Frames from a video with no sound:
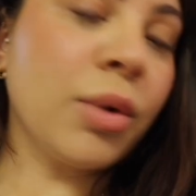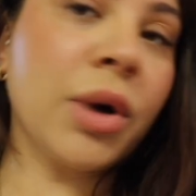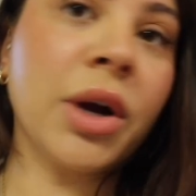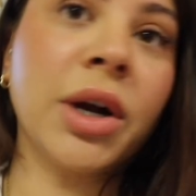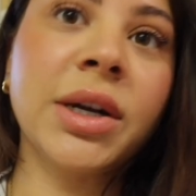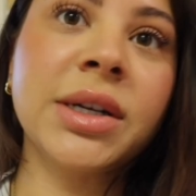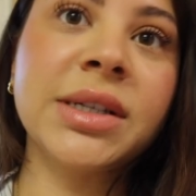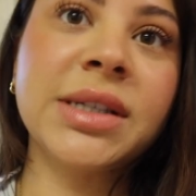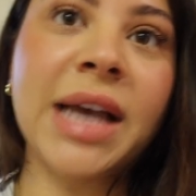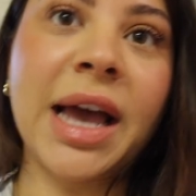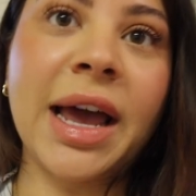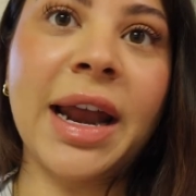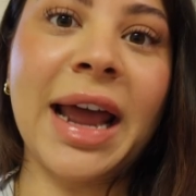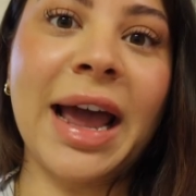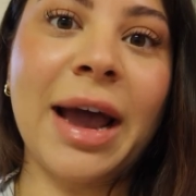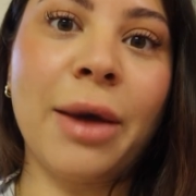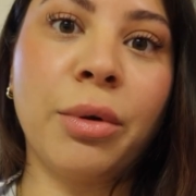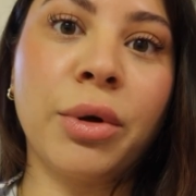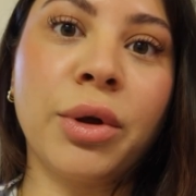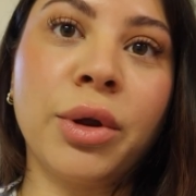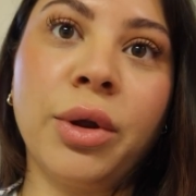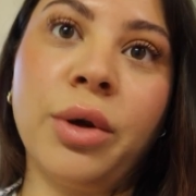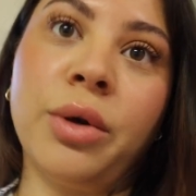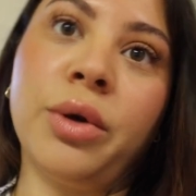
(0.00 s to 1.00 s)
works at
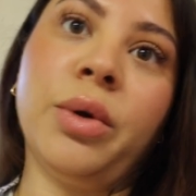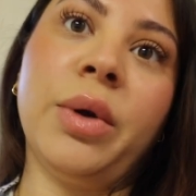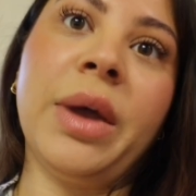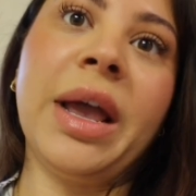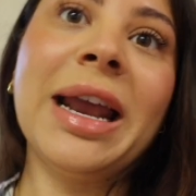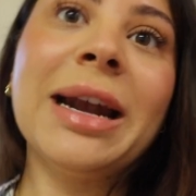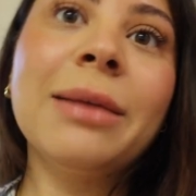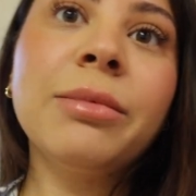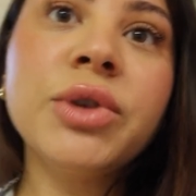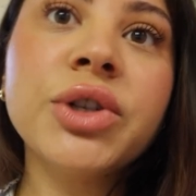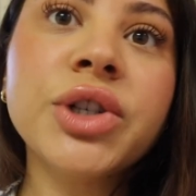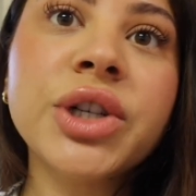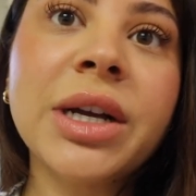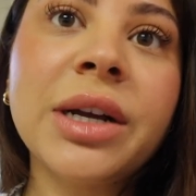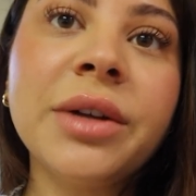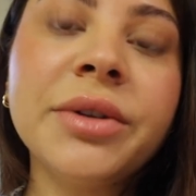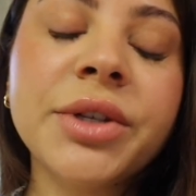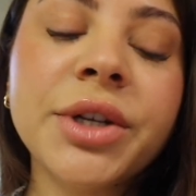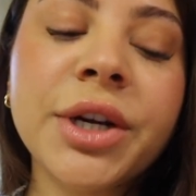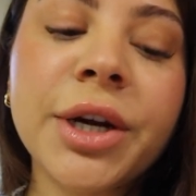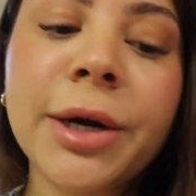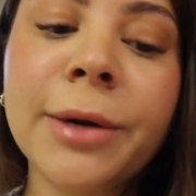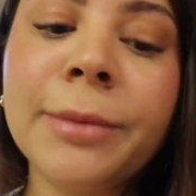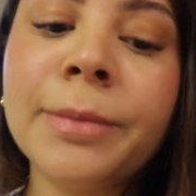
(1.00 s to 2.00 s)
our local animal
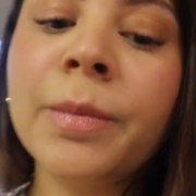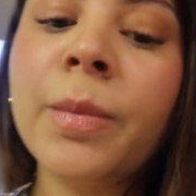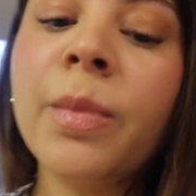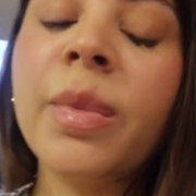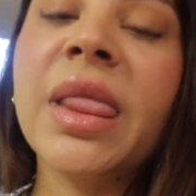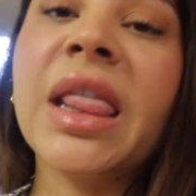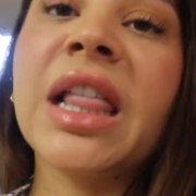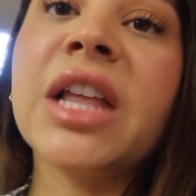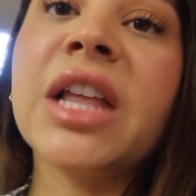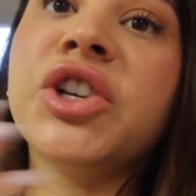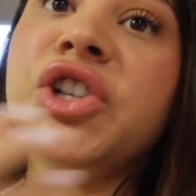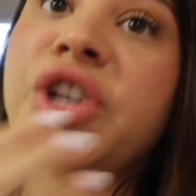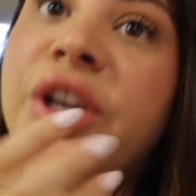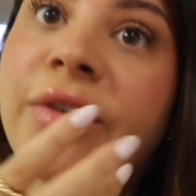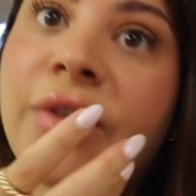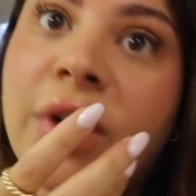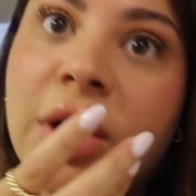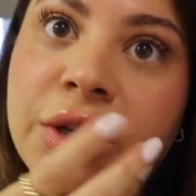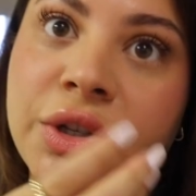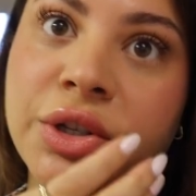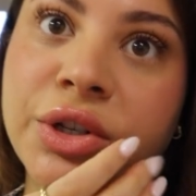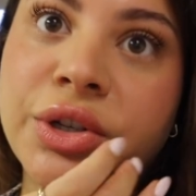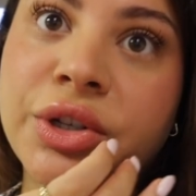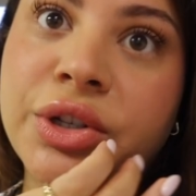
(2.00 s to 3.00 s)
shelter she
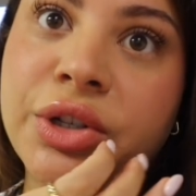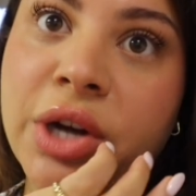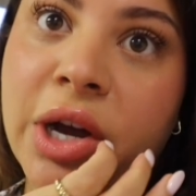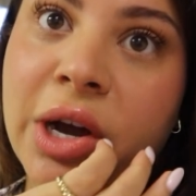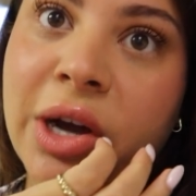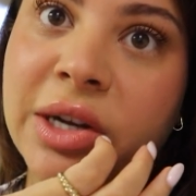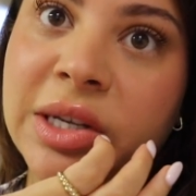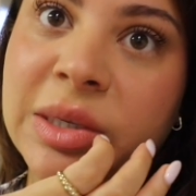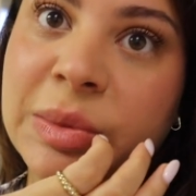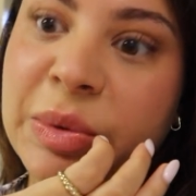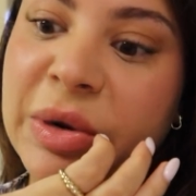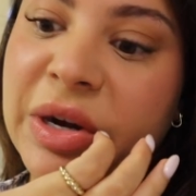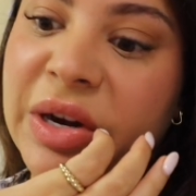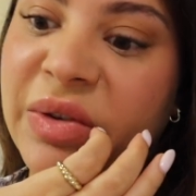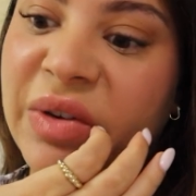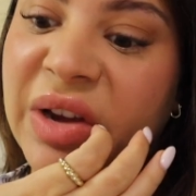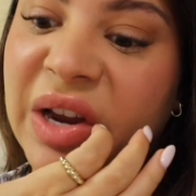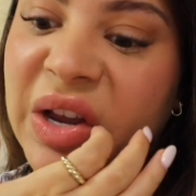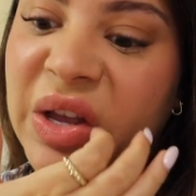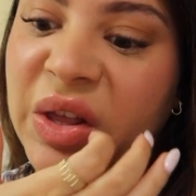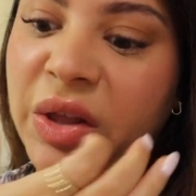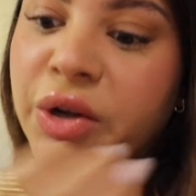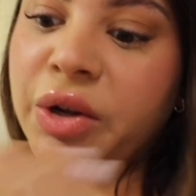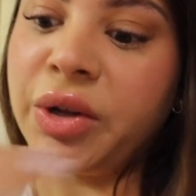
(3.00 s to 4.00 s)
fosters dogs pretty
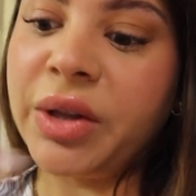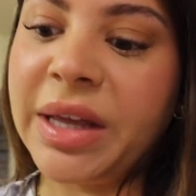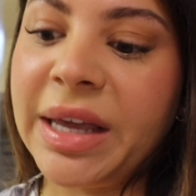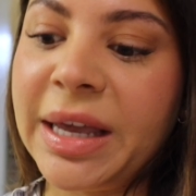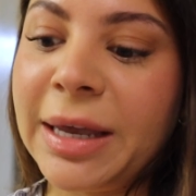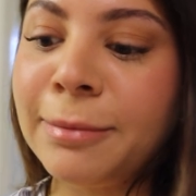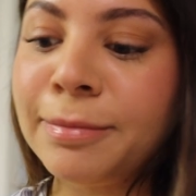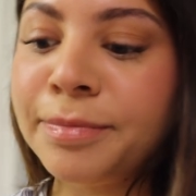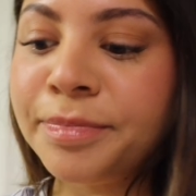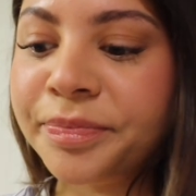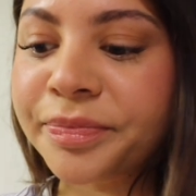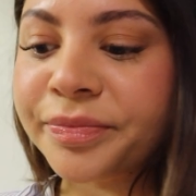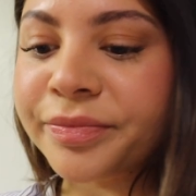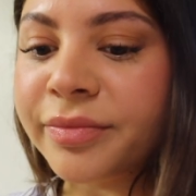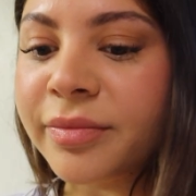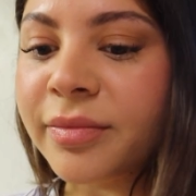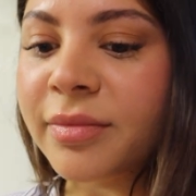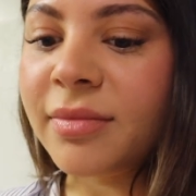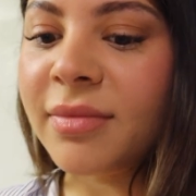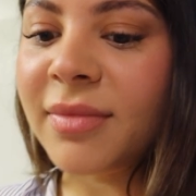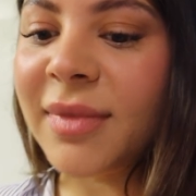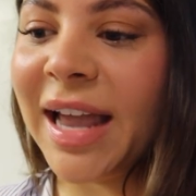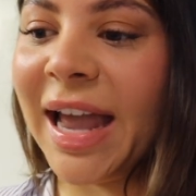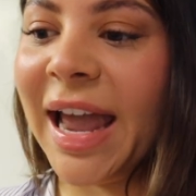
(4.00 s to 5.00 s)
regularly.
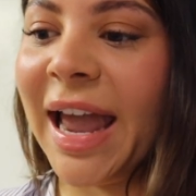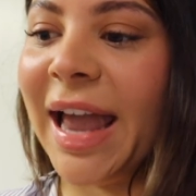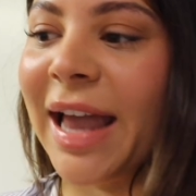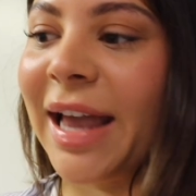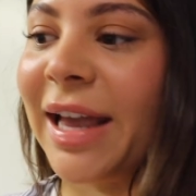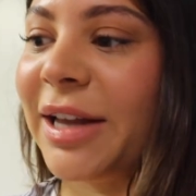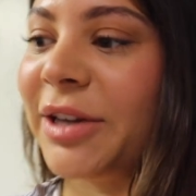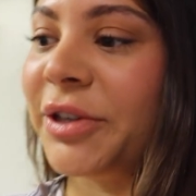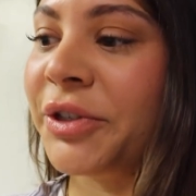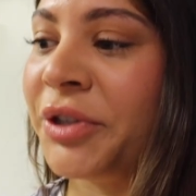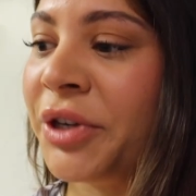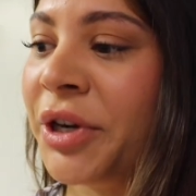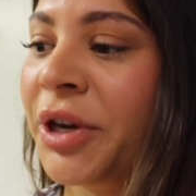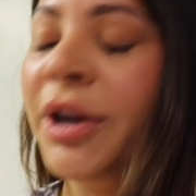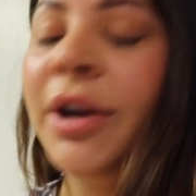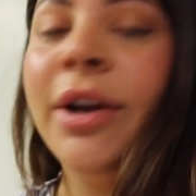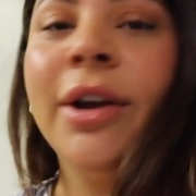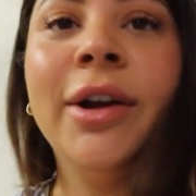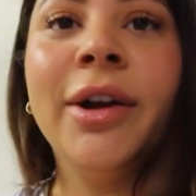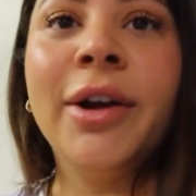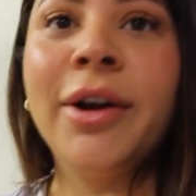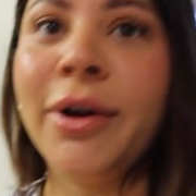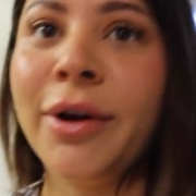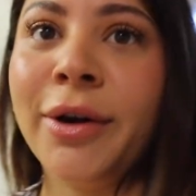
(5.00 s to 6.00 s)
And
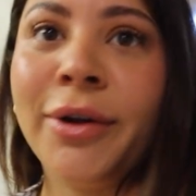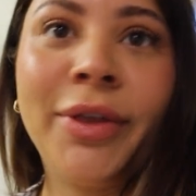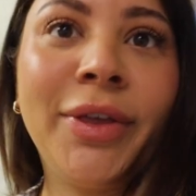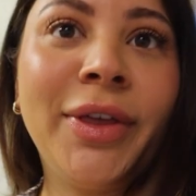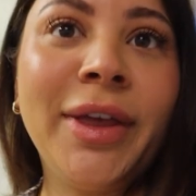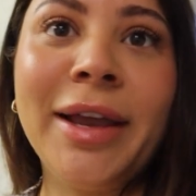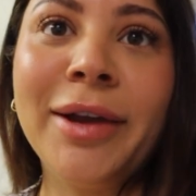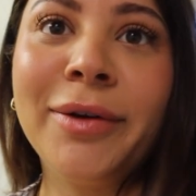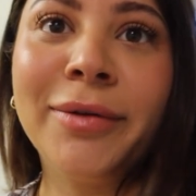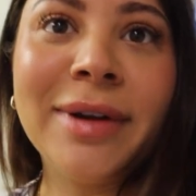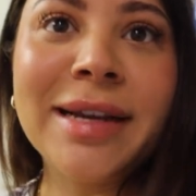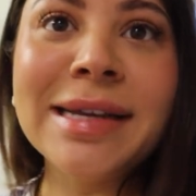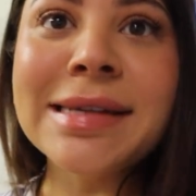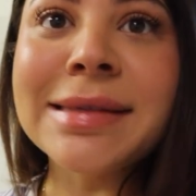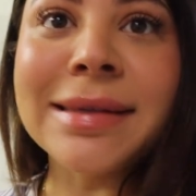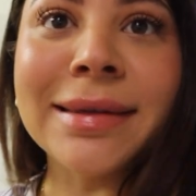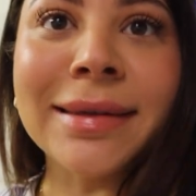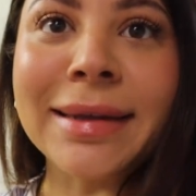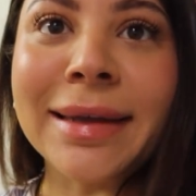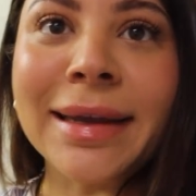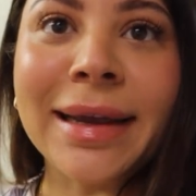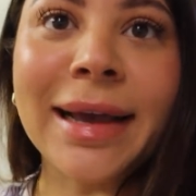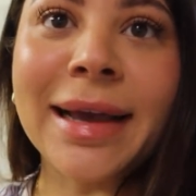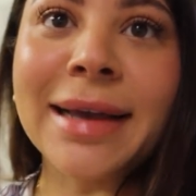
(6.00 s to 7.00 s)
her thing
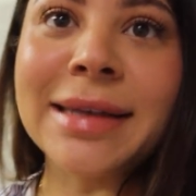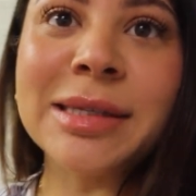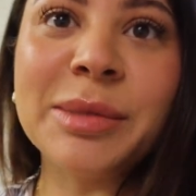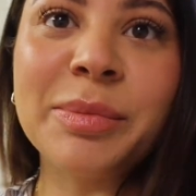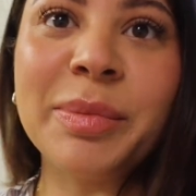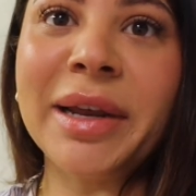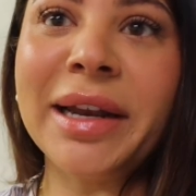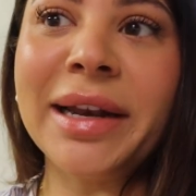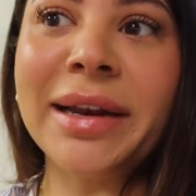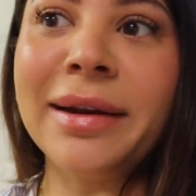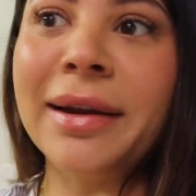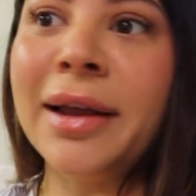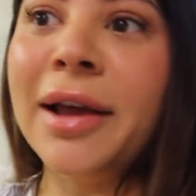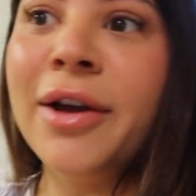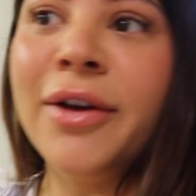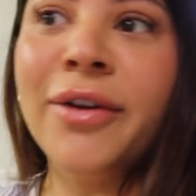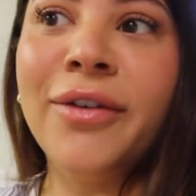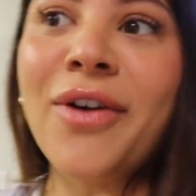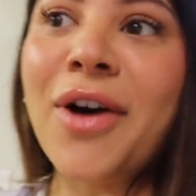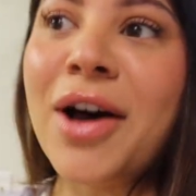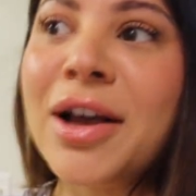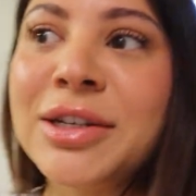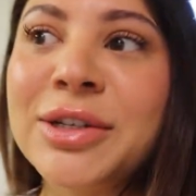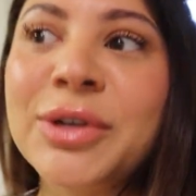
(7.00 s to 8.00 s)
recently has been
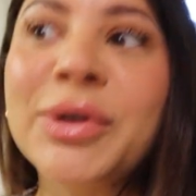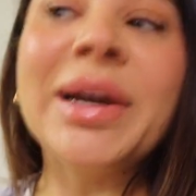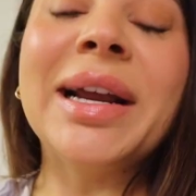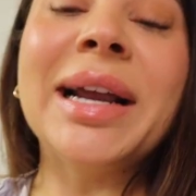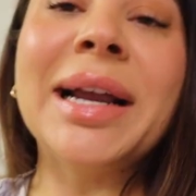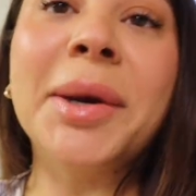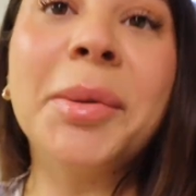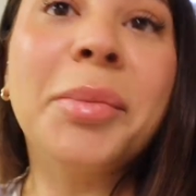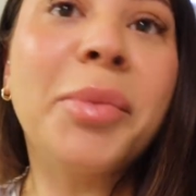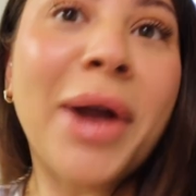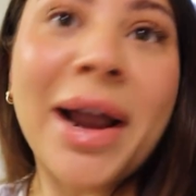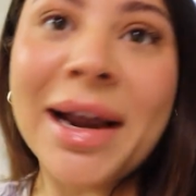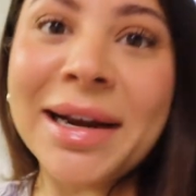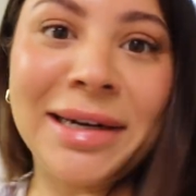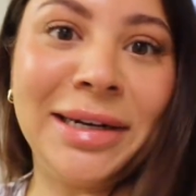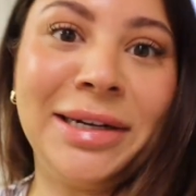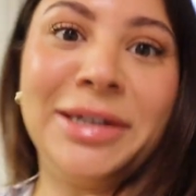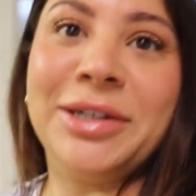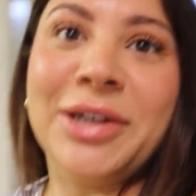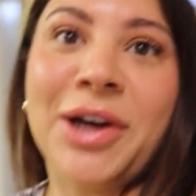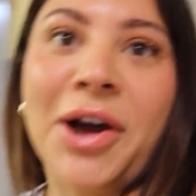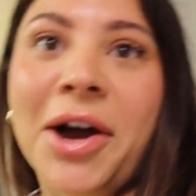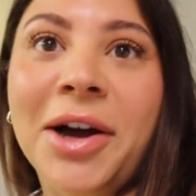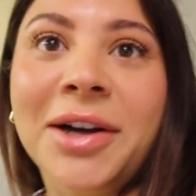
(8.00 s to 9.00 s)
fostering
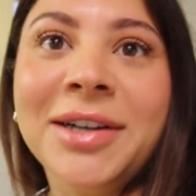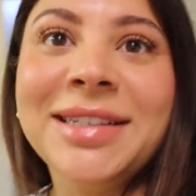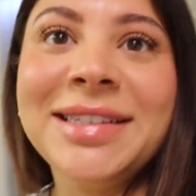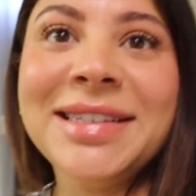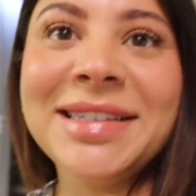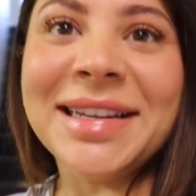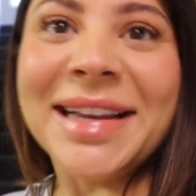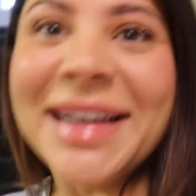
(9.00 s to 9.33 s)
pregnant dogs